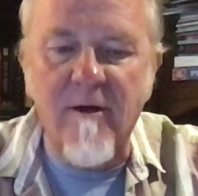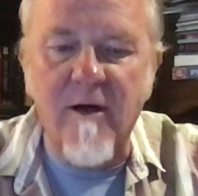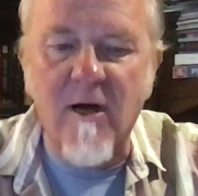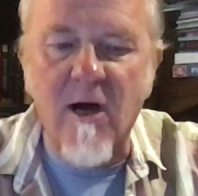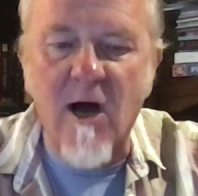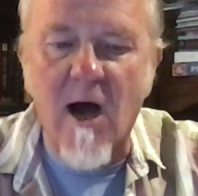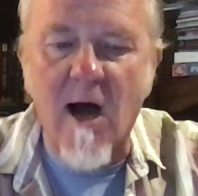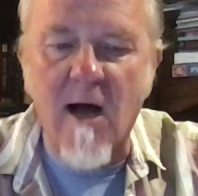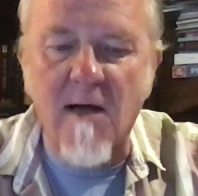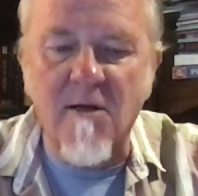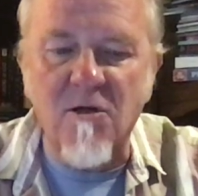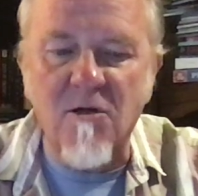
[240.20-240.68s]
the
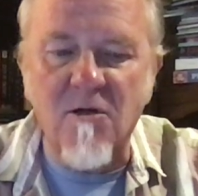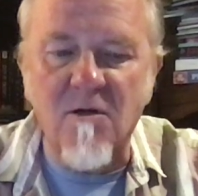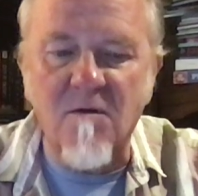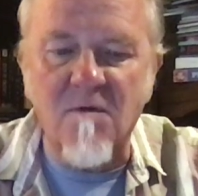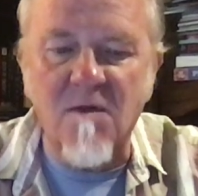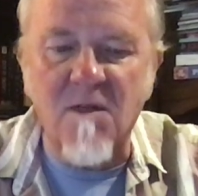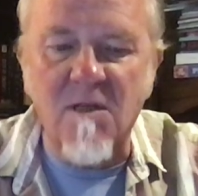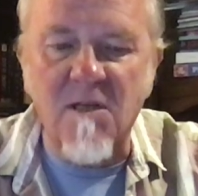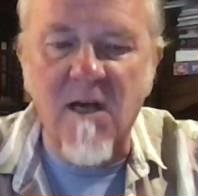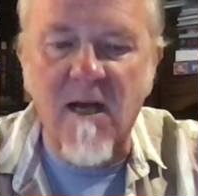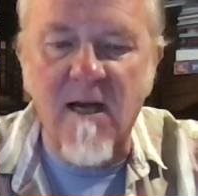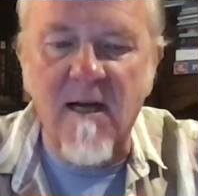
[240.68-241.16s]
cost of
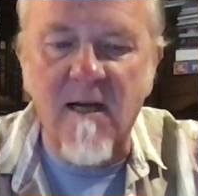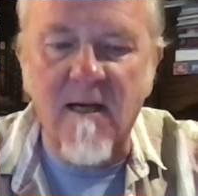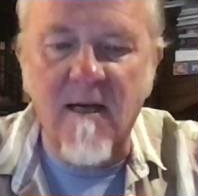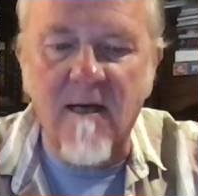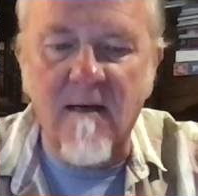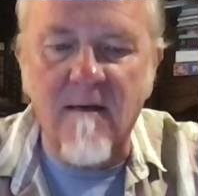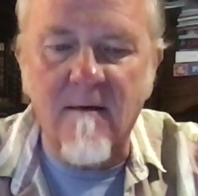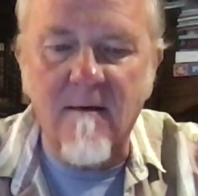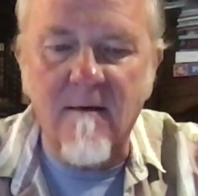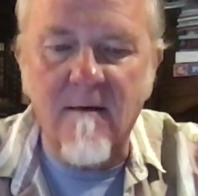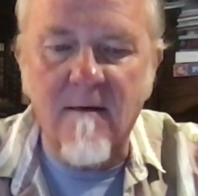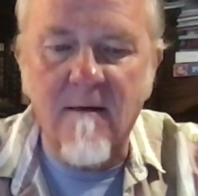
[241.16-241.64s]
saying.
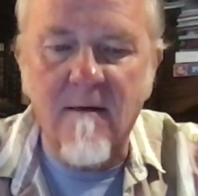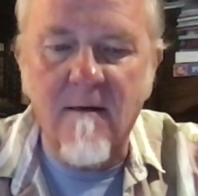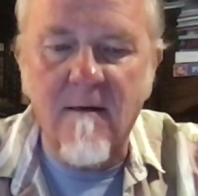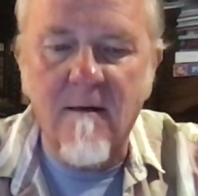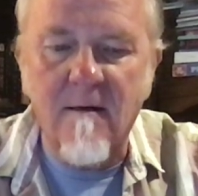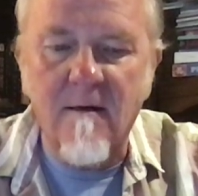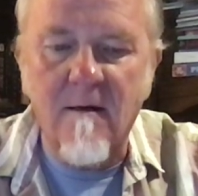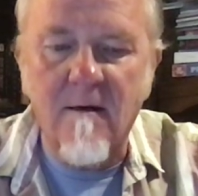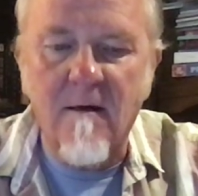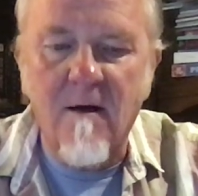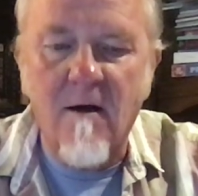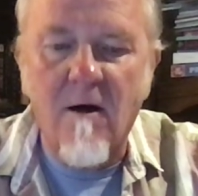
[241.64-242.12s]

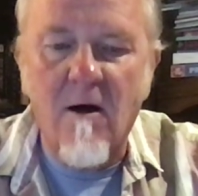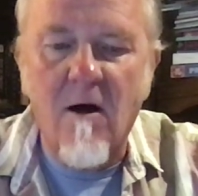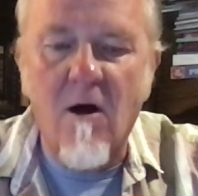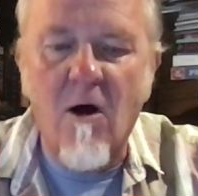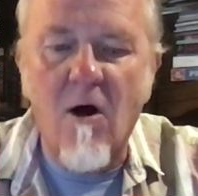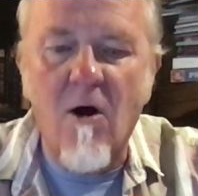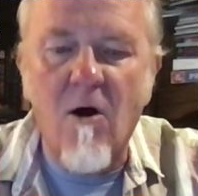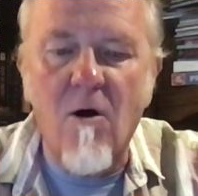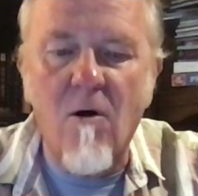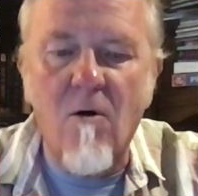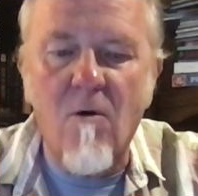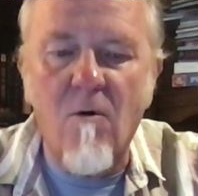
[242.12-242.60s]

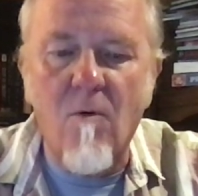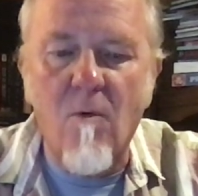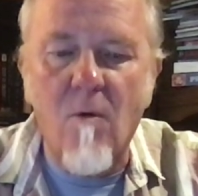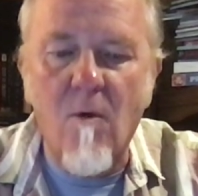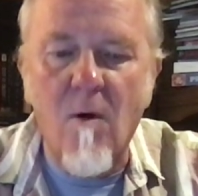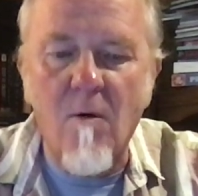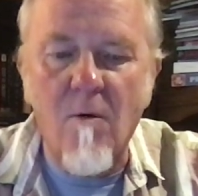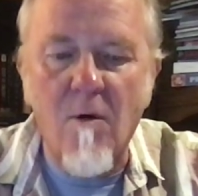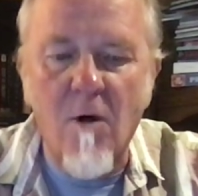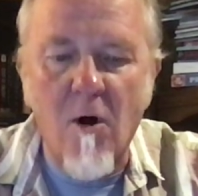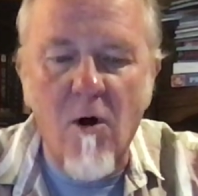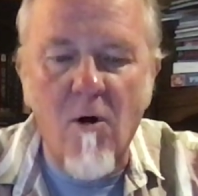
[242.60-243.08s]

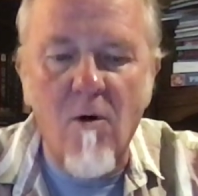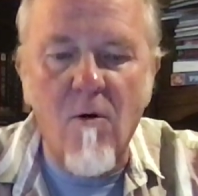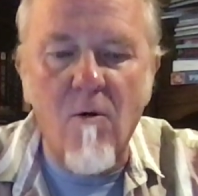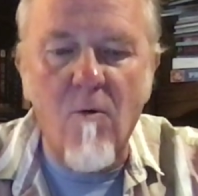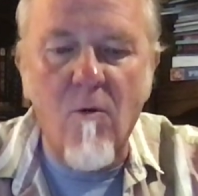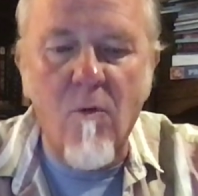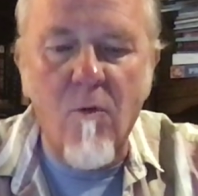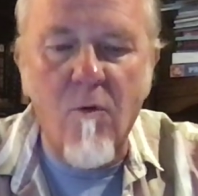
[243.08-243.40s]
All